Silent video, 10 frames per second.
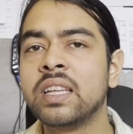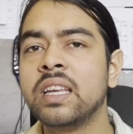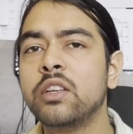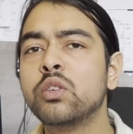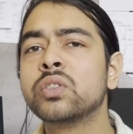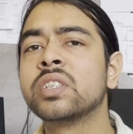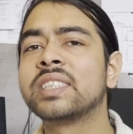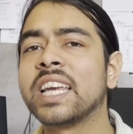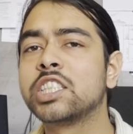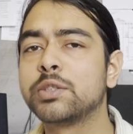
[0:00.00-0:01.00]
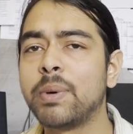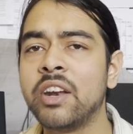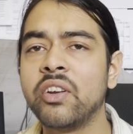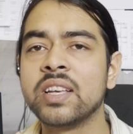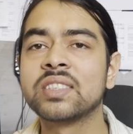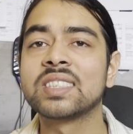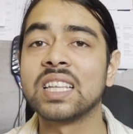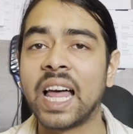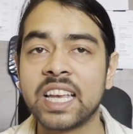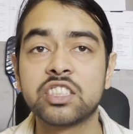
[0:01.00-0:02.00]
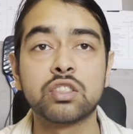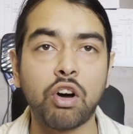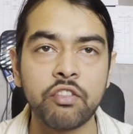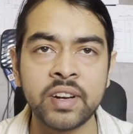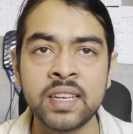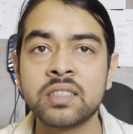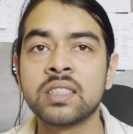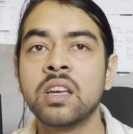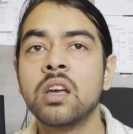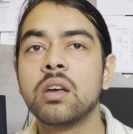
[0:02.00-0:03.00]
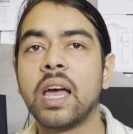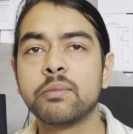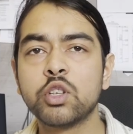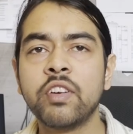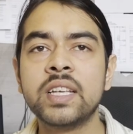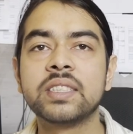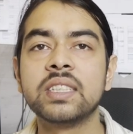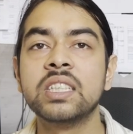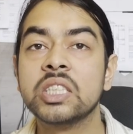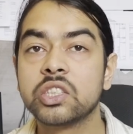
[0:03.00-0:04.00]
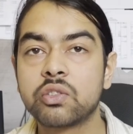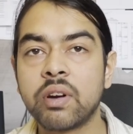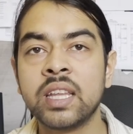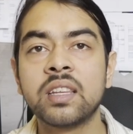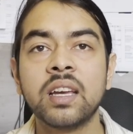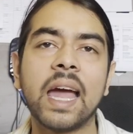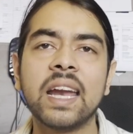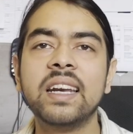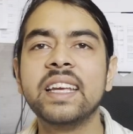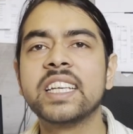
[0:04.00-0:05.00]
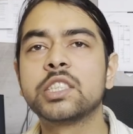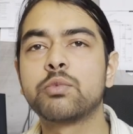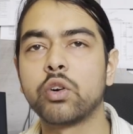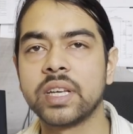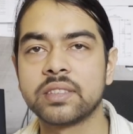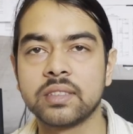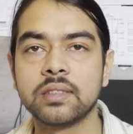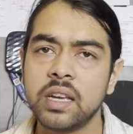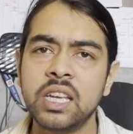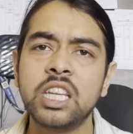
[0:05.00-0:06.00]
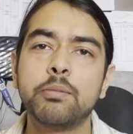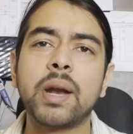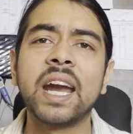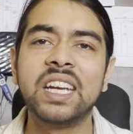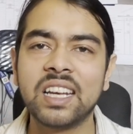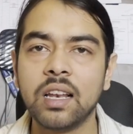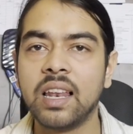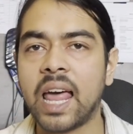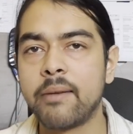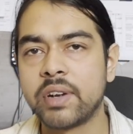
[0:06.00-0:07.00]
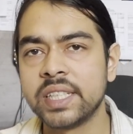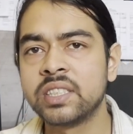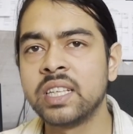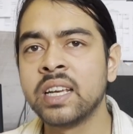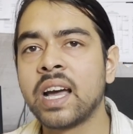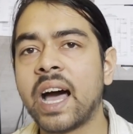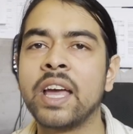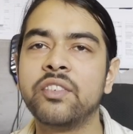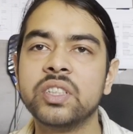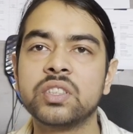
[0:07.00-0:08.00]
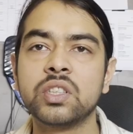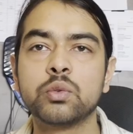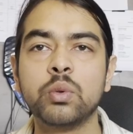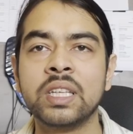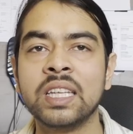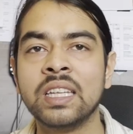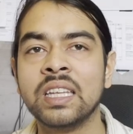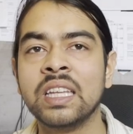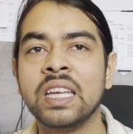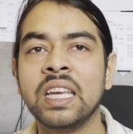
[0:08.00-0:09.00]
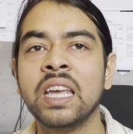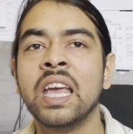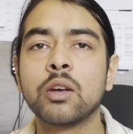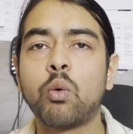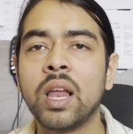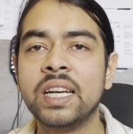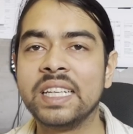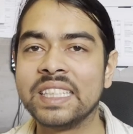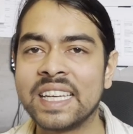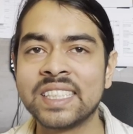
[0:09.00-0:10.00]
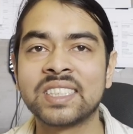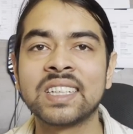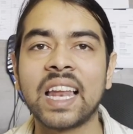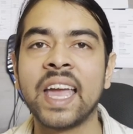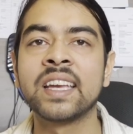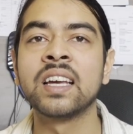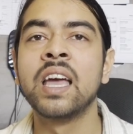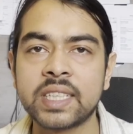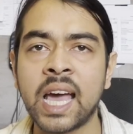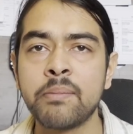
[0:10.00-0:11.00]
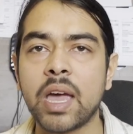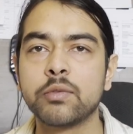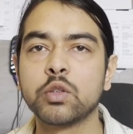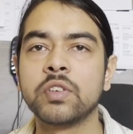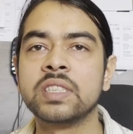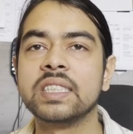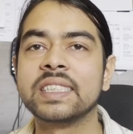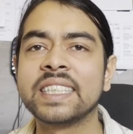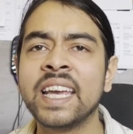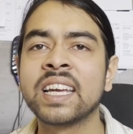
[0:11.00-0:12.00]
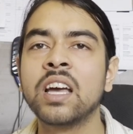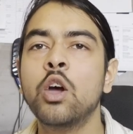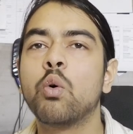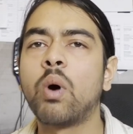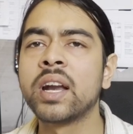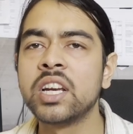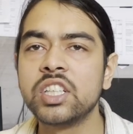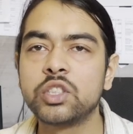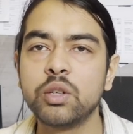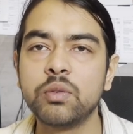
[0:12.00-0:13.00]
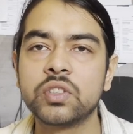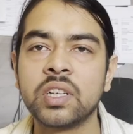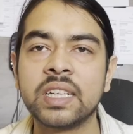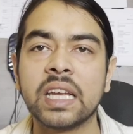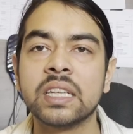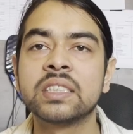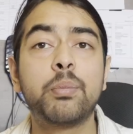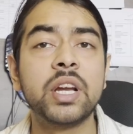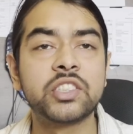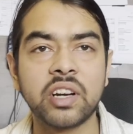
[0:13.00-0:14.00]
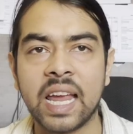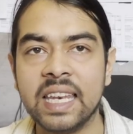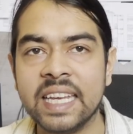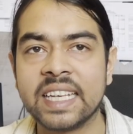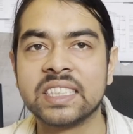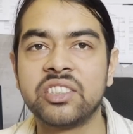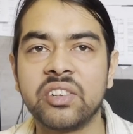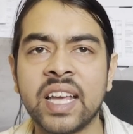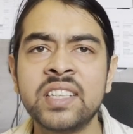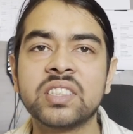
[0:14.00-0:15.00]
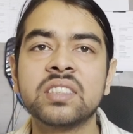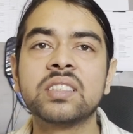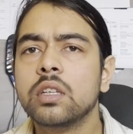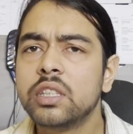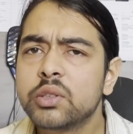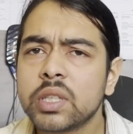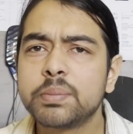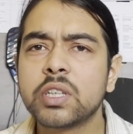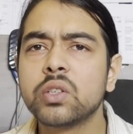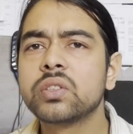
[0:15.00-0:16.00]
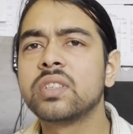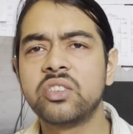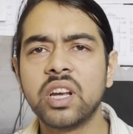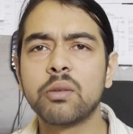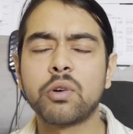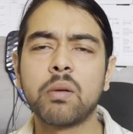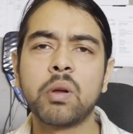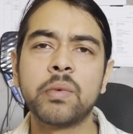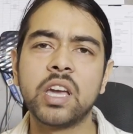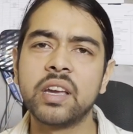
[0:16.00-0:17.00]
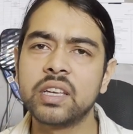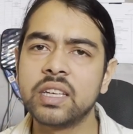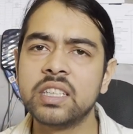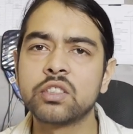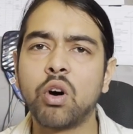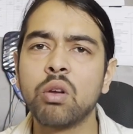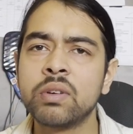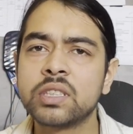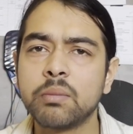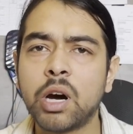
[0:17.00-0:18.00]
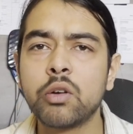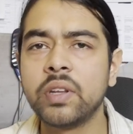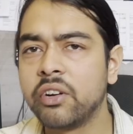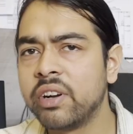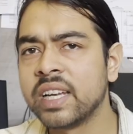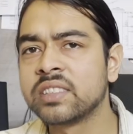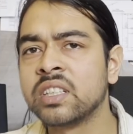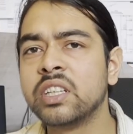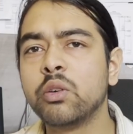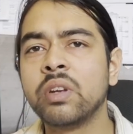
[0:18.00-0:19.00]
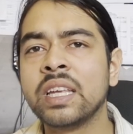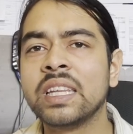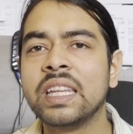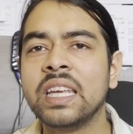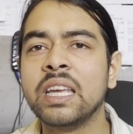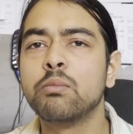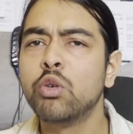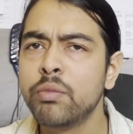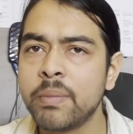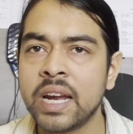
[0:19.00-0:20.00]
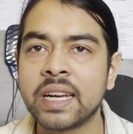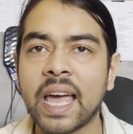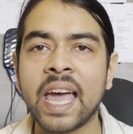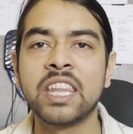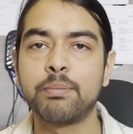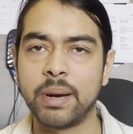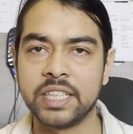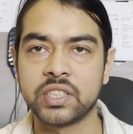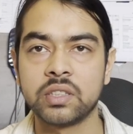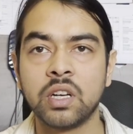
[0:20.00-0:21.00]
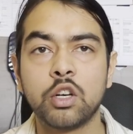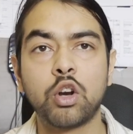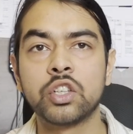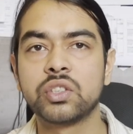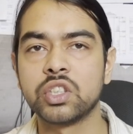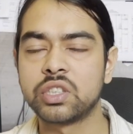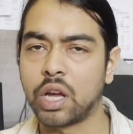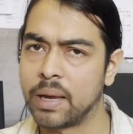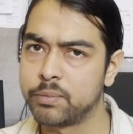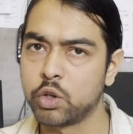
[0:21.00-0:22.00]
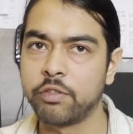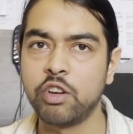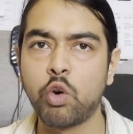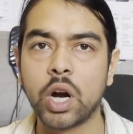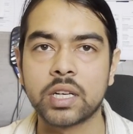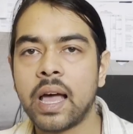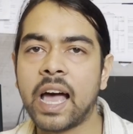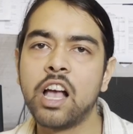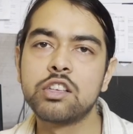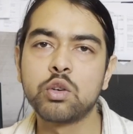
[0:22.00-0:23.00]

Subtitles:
user's experience like softness, absorbency, strength, and leakage protections. In the practical lab testing and research within the quality tests like SAB, absorbency sake, water distribution test, pressure and leakage retentions. This was because the real problem here is always about the retention during the movement and pressure, not just absorbing water. I also